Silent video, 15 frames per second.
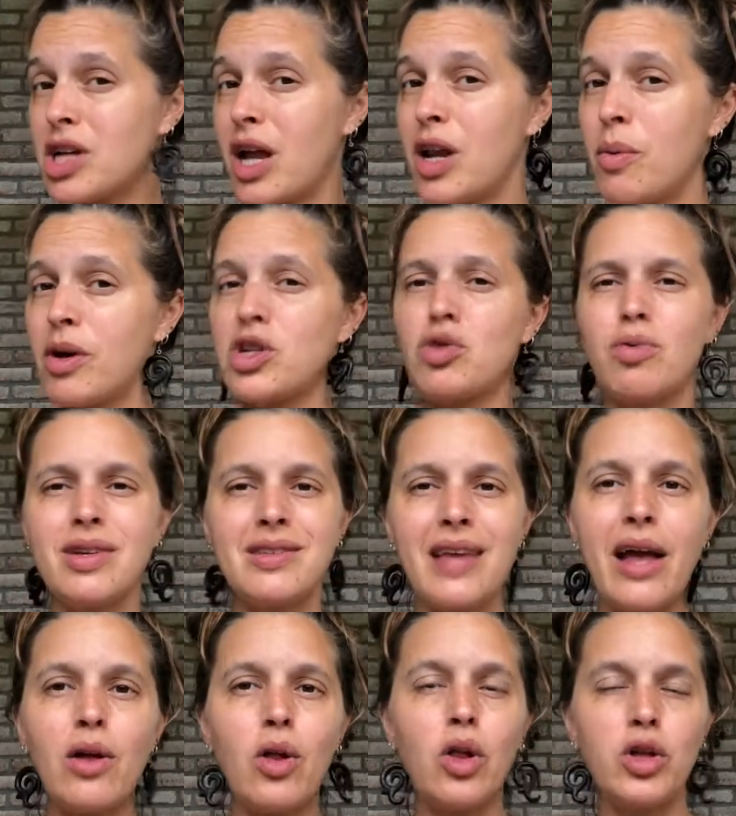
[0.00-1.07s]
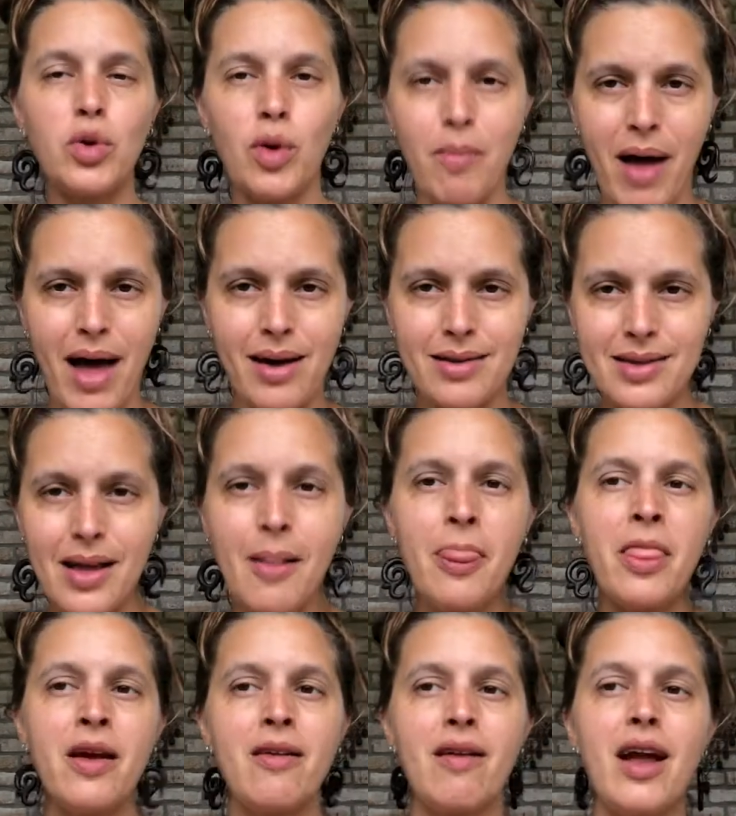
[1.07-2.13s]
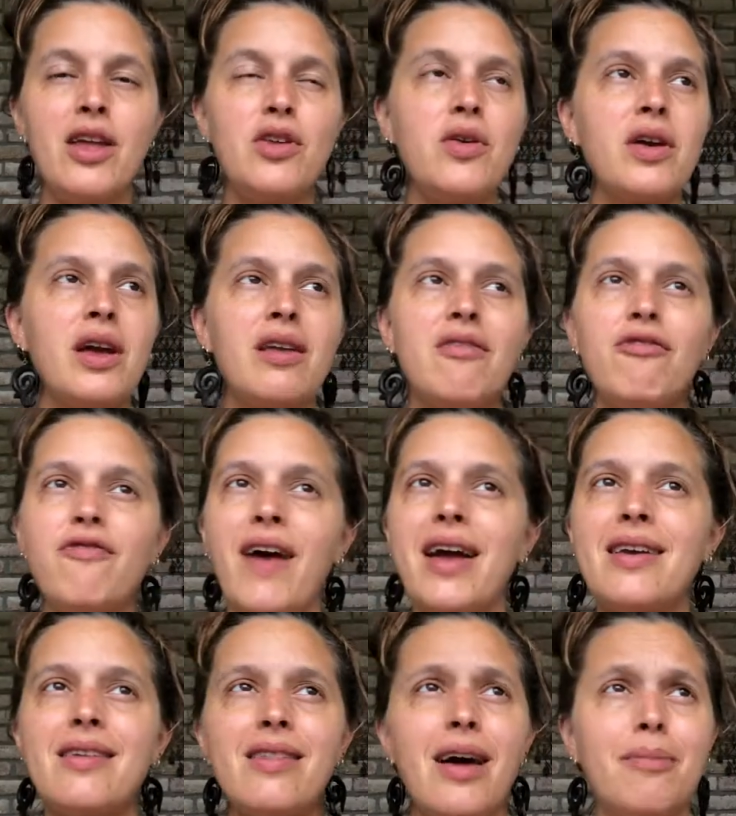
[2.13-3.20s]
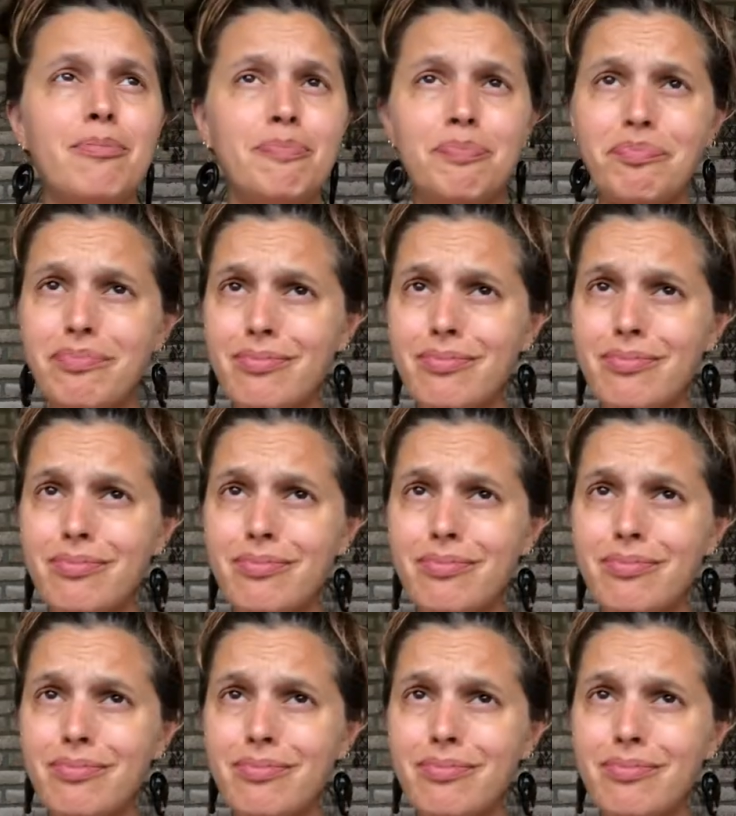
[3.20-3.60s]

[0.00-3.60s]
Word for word: anywhere to recycle your bags, all right? You can find them,